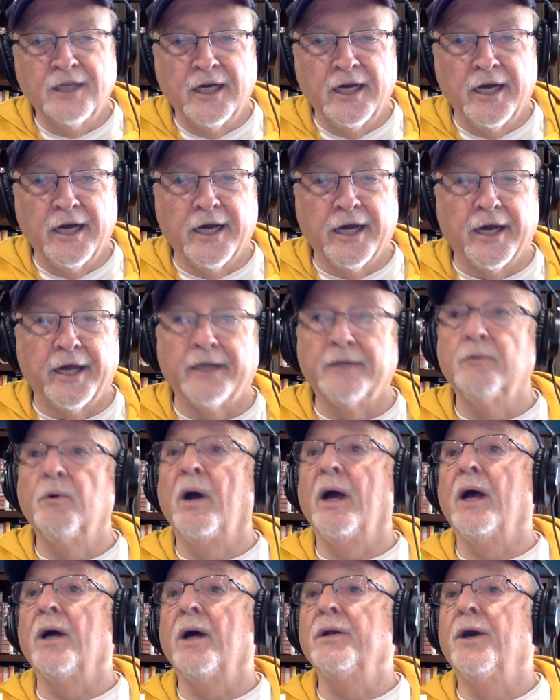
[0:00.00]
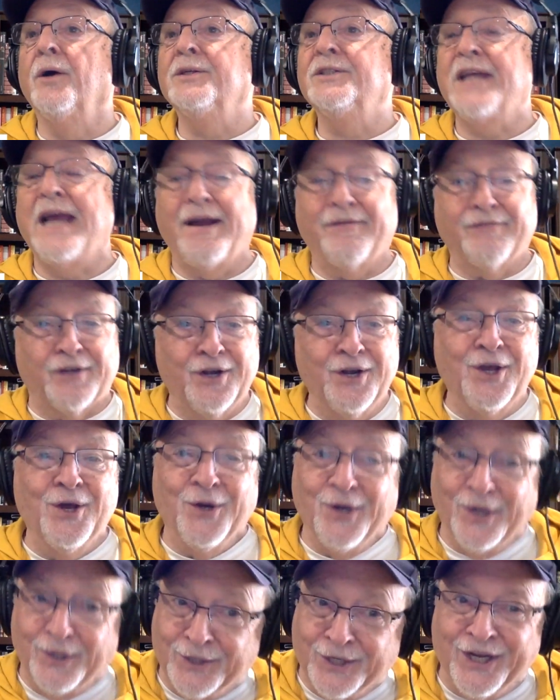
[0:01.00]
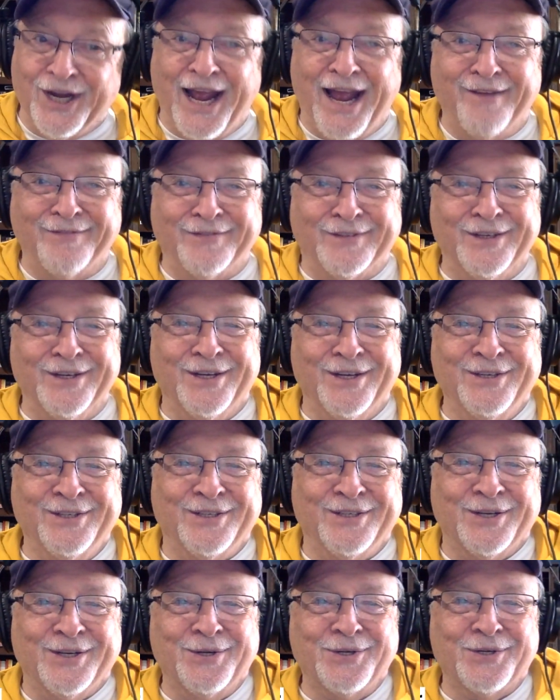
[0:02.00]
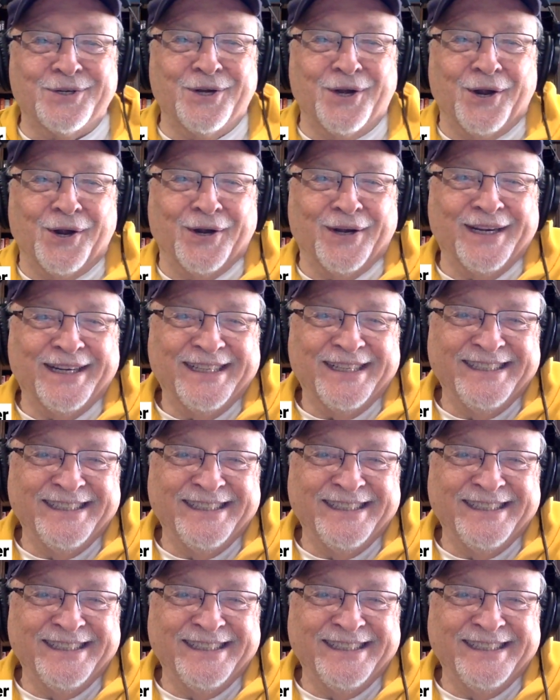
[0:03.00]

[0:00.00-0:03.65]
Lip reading: Bill? Good. Well, no, it's afternoon. A good afternoon to you, sir.